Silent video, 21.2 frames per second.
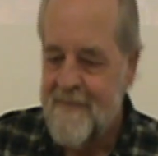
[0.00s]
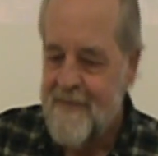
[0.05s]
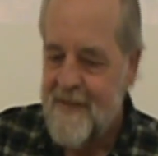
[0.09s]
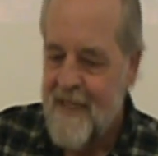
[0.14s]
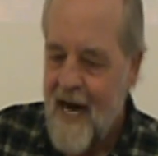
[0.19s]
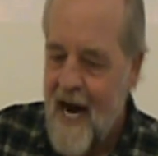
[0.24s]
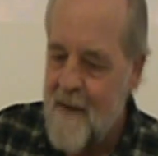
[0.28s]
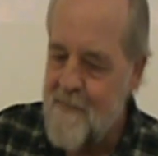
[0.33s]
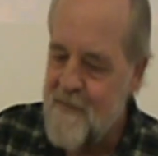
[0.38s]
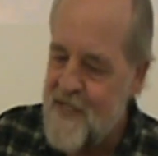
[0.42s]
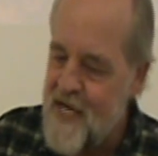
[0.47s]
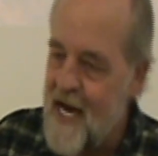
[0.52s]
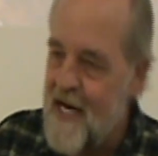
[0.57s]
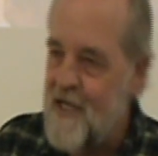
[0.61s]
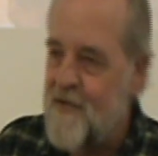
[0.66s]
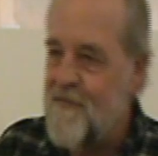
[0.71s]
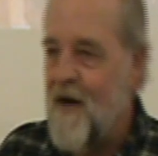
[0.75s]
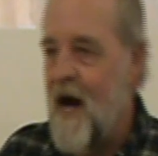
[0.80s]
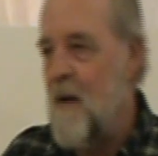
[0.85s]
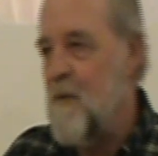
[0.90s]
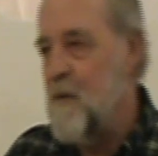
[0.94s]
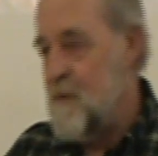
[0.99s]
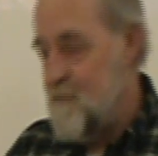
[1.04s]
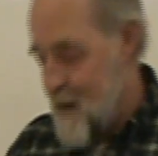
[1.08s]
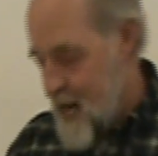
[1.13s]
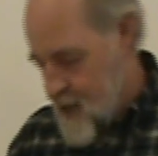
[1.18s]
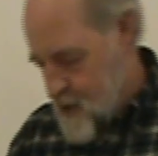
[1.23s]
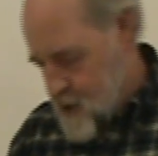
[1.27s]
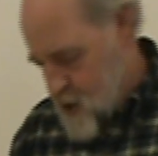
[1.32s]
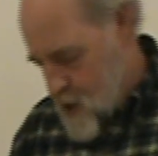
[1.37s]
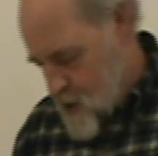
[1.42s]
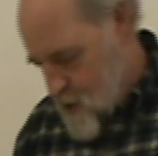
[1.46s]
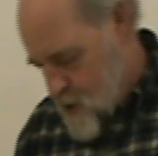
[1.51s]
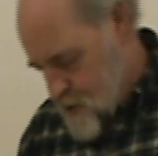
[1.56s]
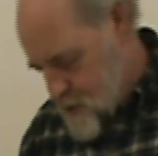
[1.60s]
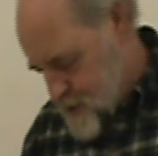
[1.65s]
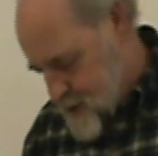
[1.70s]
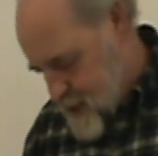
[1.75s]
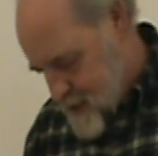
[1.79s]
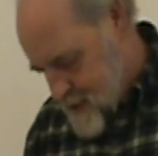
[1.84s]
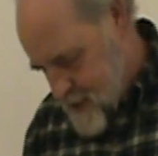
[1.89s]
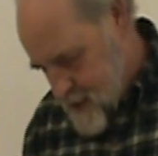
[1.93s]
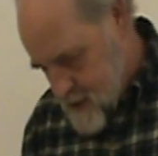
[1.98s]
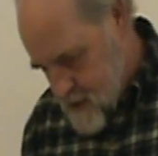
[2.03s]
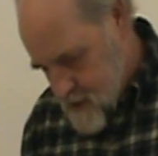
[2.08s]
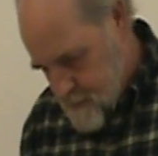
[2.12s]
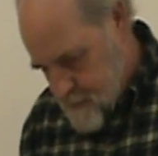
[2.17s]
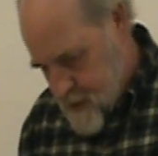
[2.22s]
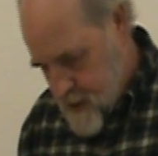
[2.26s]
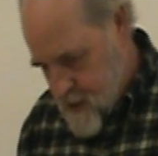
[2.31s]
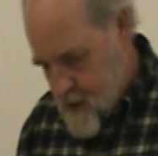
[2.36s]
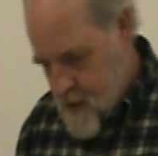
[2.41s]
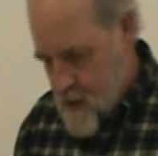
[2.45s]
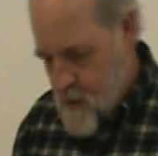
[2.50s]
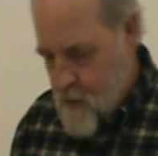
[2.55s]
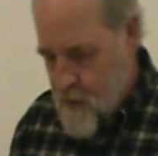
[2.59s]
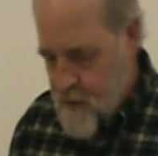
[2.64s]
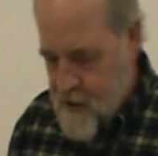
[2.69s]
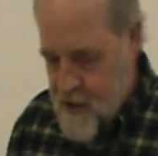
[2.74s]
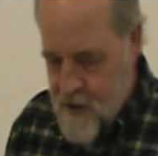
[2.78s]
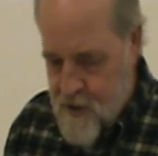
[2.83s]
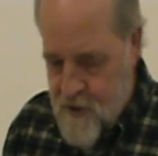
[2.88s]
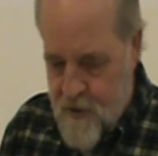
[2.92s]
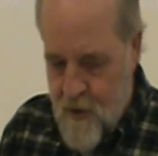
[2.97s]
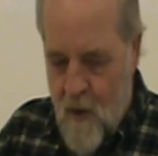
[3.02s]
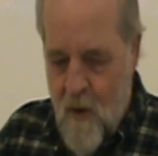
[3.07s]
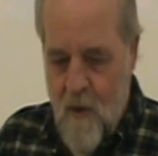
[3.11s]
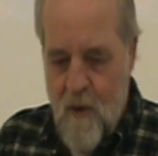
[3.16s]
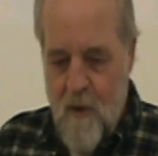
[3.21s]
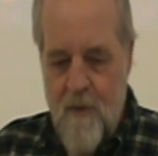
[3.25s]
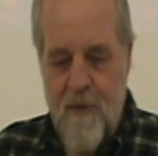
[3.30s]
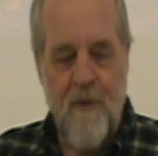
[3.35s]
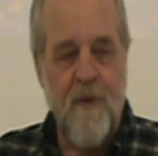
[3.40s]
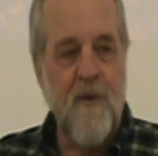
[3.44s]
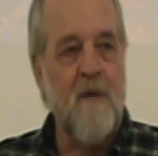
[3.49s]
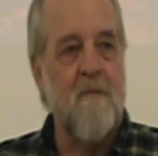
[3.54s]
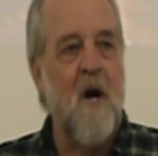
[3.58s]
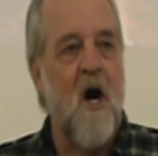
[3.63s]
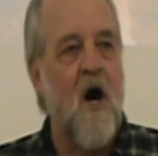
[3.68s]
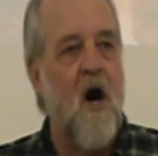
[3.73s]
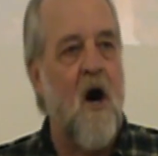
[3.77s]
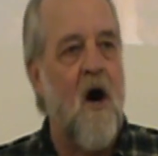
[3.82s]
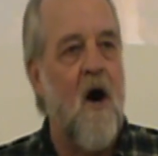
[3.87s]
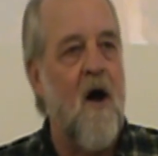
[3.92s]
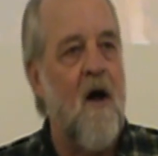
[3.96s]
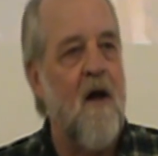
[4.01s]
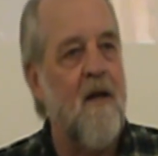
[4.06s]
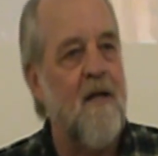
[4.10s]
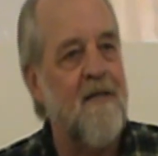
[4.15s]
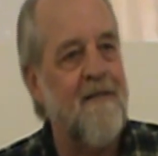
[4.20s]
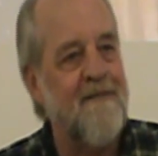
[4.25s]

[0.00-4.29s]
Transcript: I'm satisfied with my clothes, can disappear with a stroll through the mall.